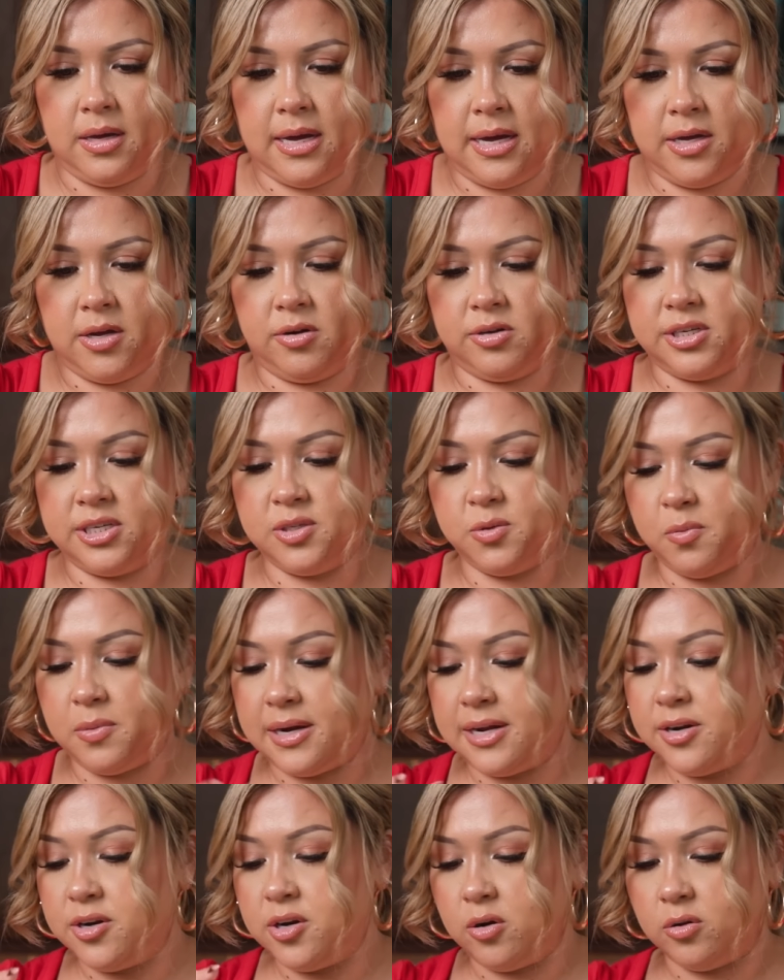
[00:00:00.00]
And you just
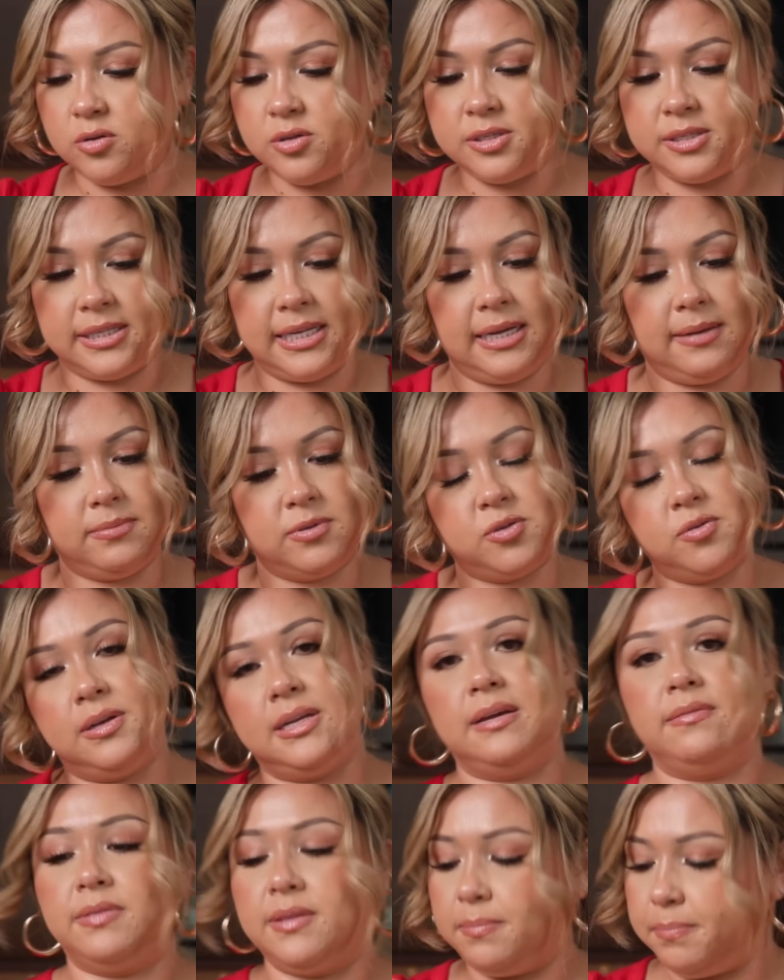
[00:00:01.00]
want no steam to
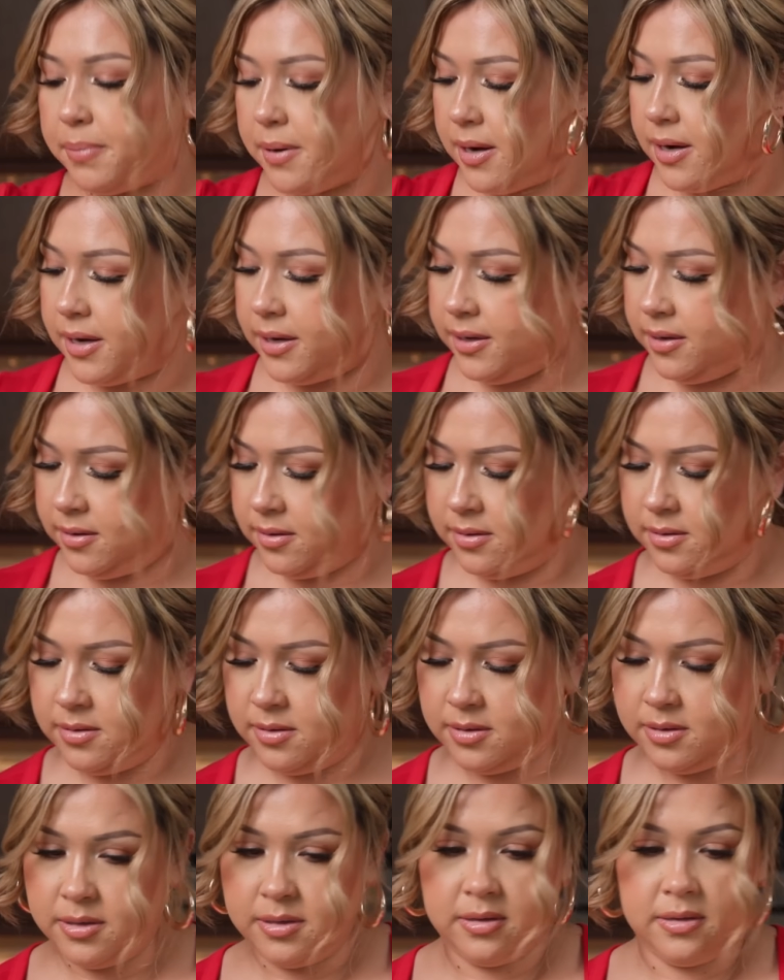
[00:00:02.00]
leave the pot.
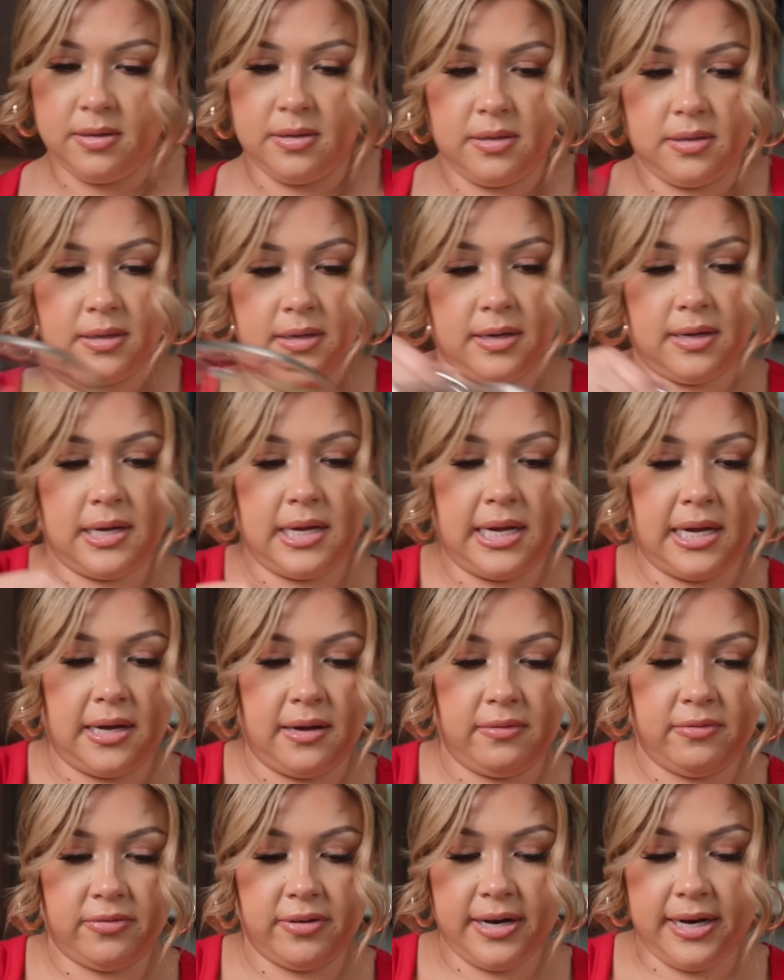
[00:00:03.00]

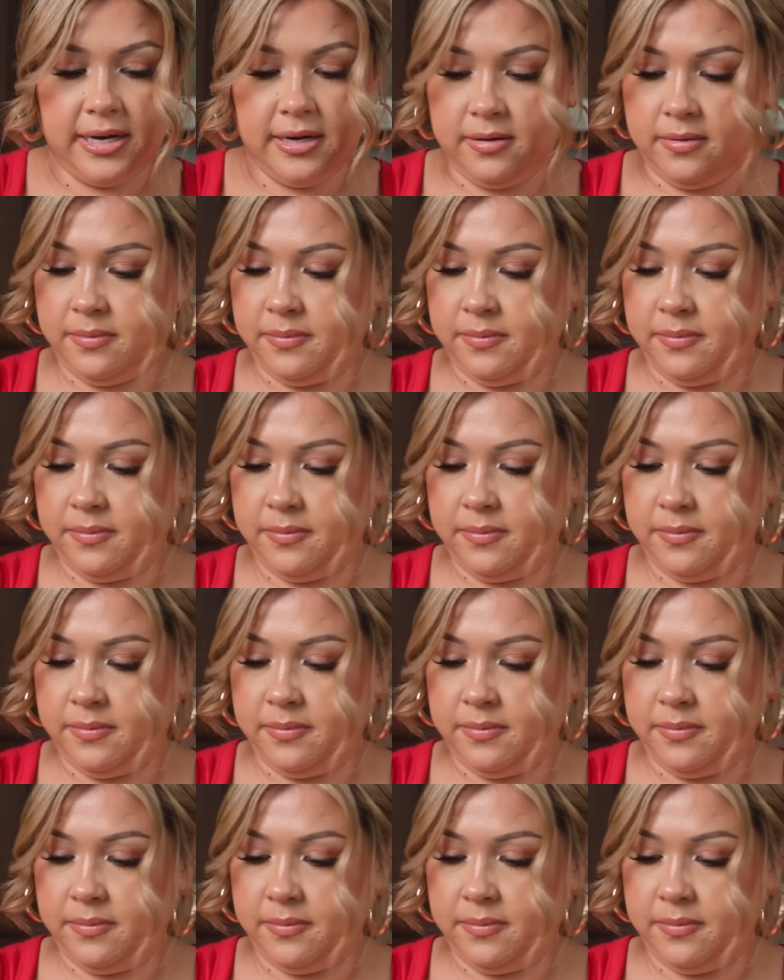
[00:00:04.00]
Cover it.